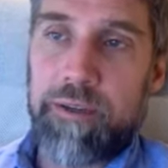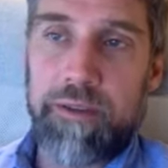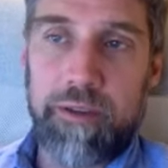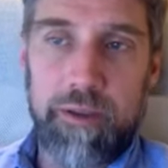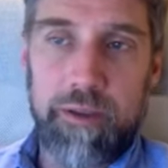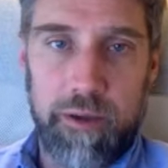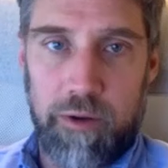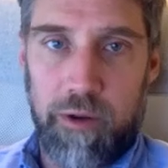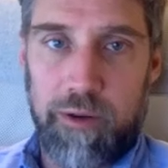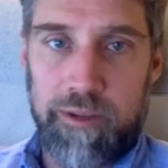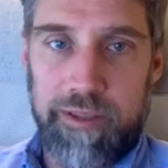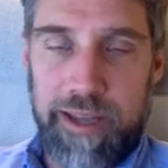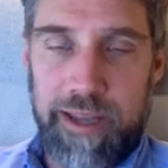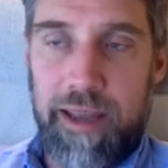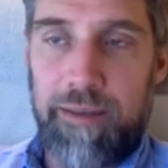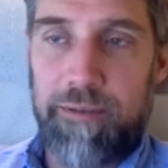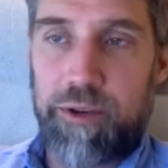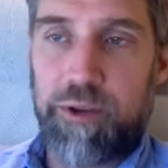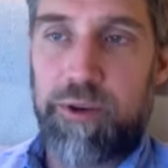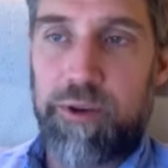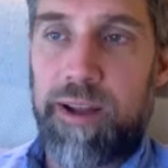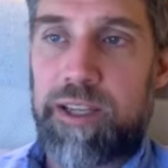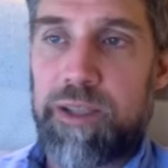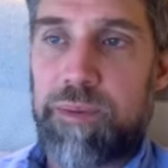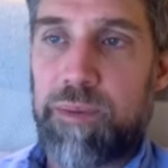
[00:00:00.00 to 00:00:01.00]
So you've got to have a
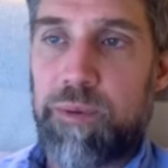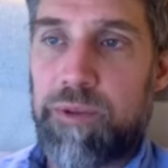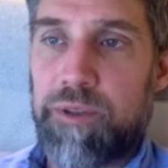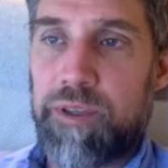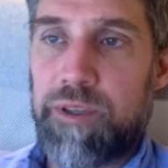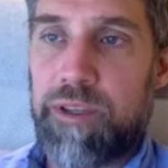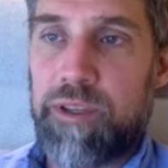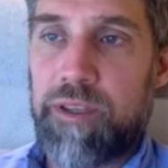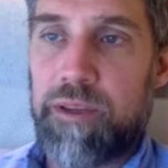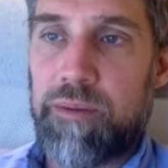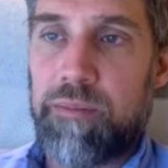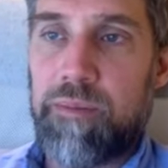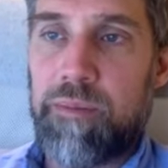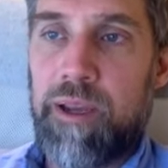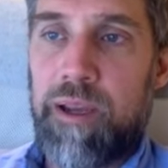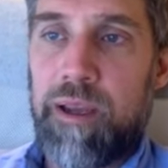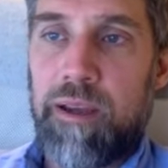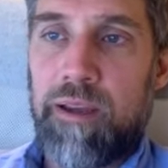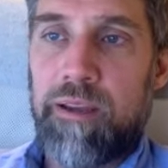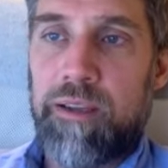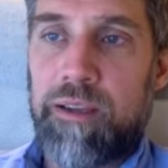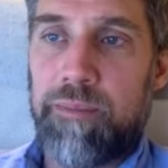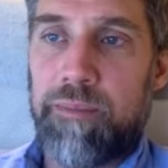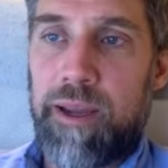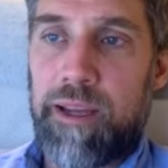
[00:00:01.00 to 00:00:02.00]
transport system
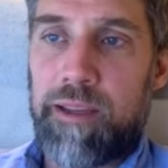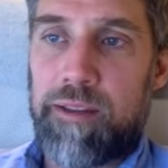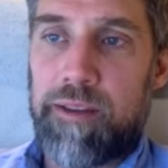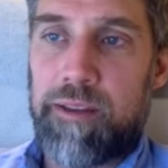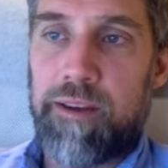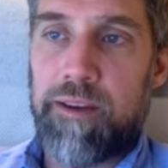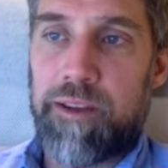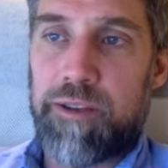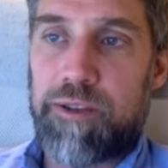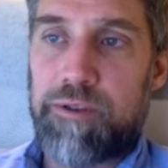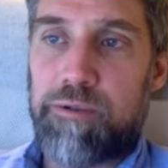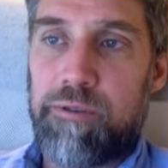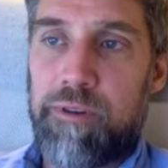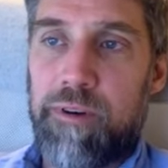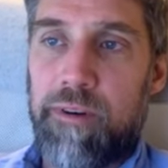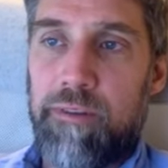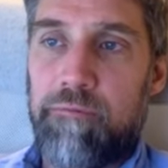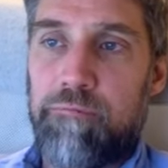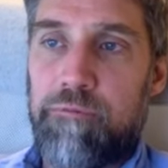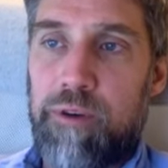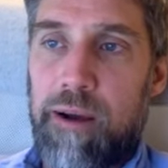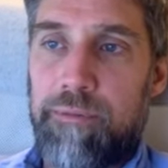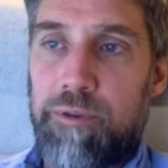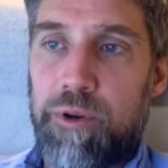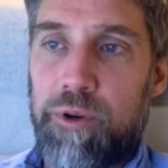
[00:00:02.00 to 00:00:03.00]
to make the Industrial
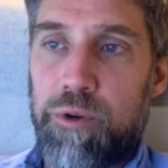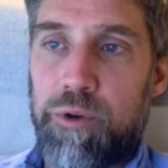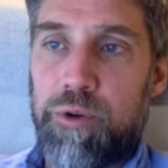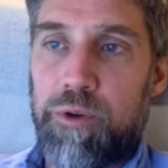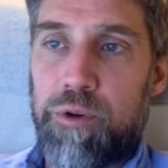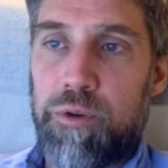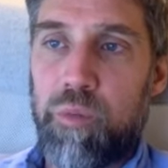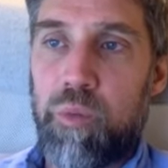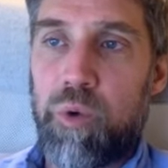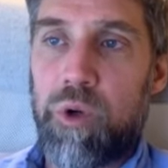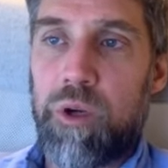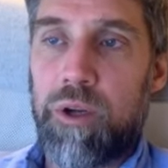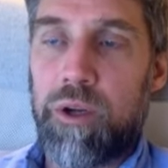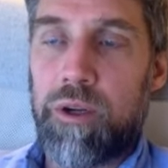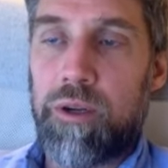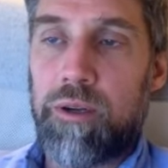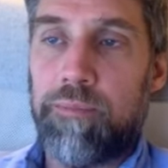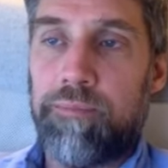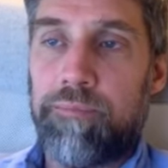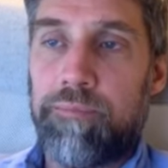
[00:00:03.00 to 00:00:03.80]
Revolution work.